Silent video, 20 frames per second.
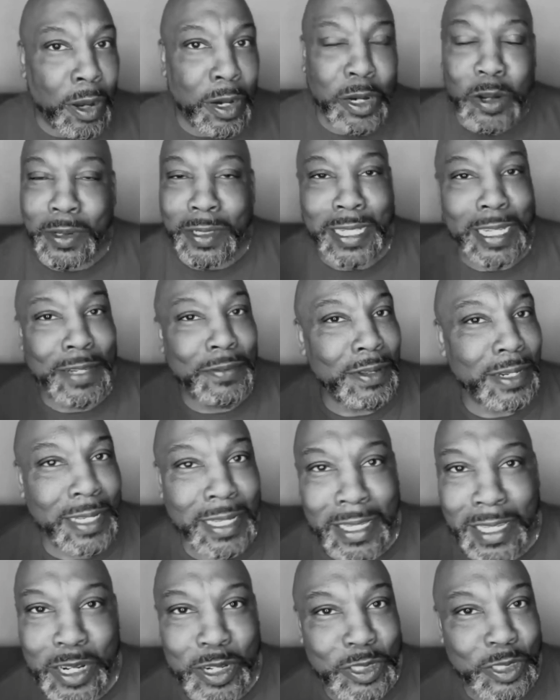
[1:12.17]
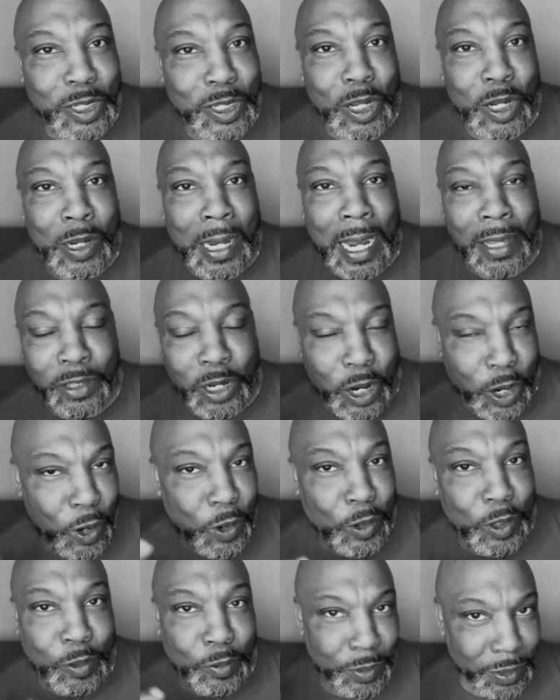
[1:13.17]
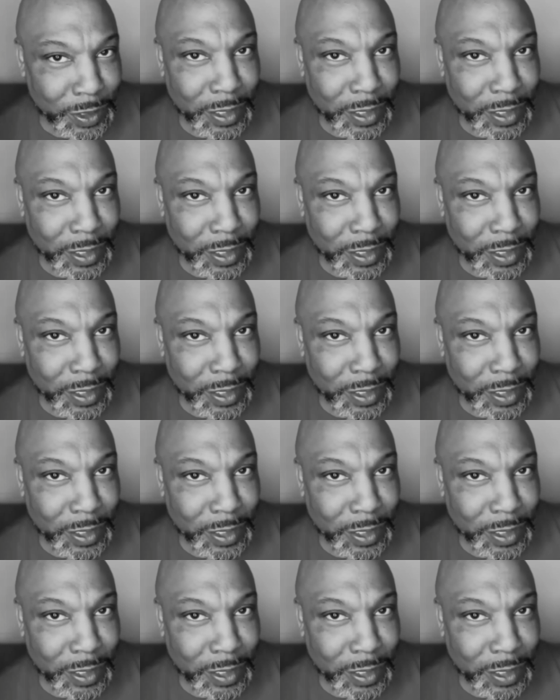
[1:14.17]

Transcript: it on DVD years ago after I heard it was